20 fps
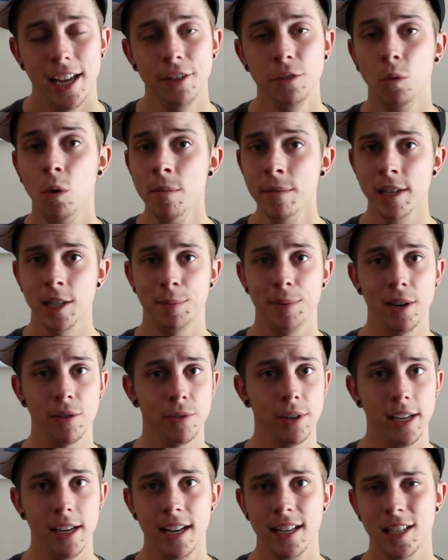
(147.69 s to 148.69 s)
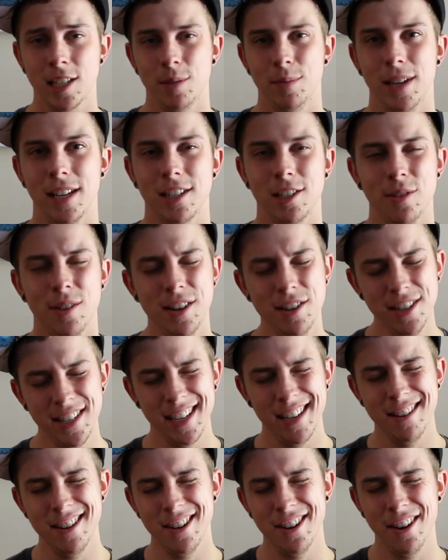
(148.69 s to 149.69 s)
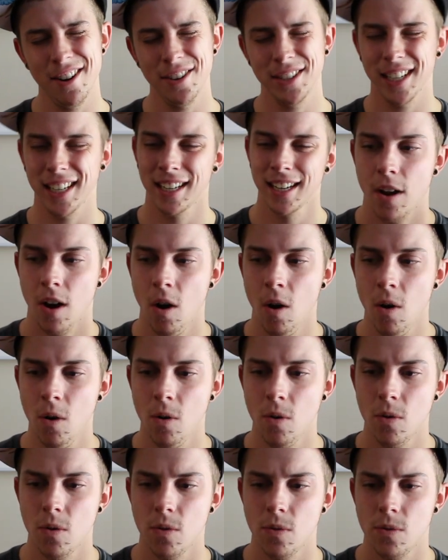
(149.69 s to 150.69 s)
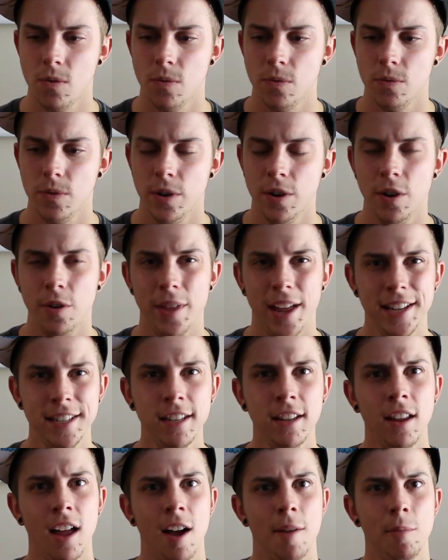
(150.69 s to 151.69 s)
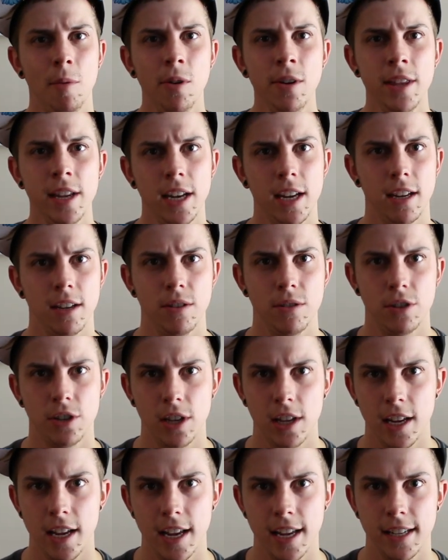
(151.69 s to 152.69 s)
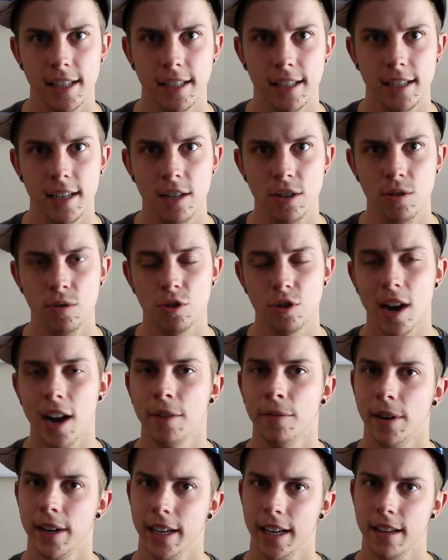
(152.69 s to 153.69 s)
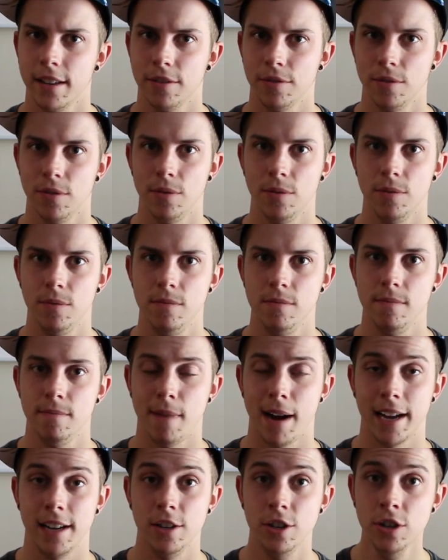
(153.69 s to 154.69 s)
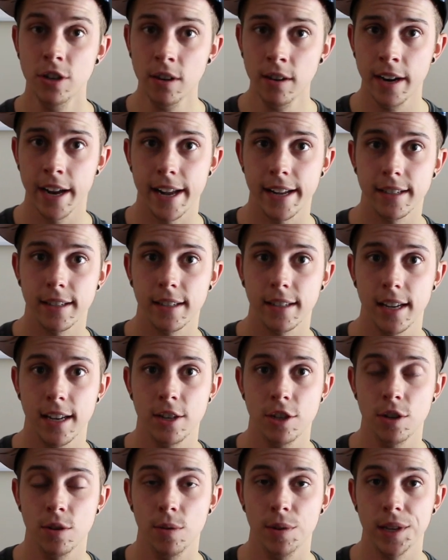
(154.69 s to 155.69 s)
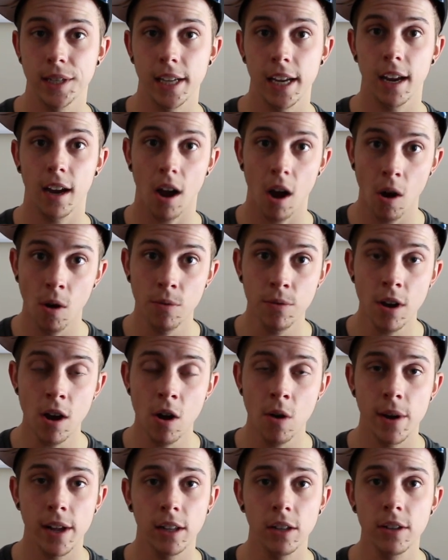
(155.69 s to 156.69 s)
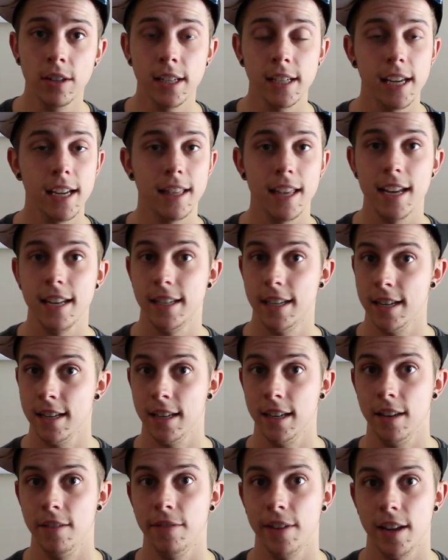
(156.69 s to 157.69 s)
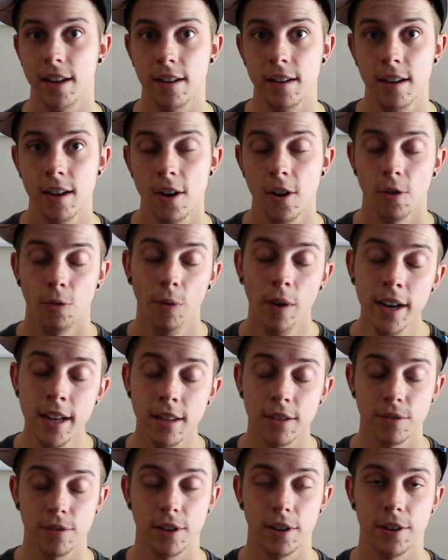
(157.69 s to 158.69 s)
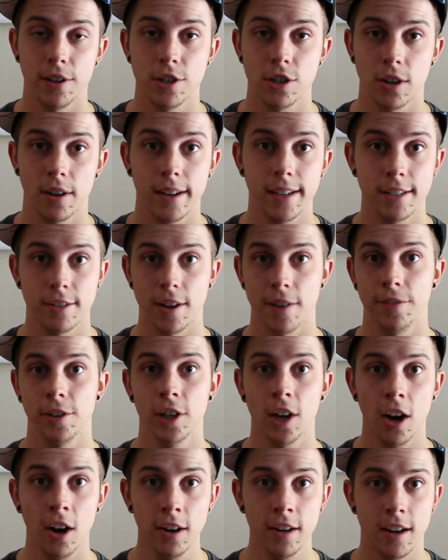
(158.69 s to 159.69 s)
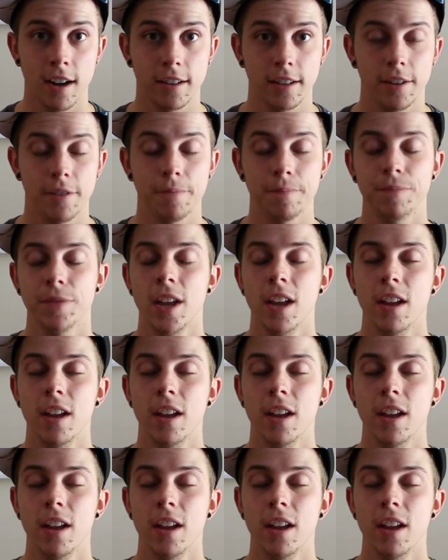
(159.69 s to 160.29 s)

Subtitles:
And the woman's being really nice to me. And so I just said to her, I was like, oh, you know, that's a lot more than it usually is. Did you try running it through my insurance? And she was like, oh no, it looks like they didn't even run it through your insurance. You have your card on you.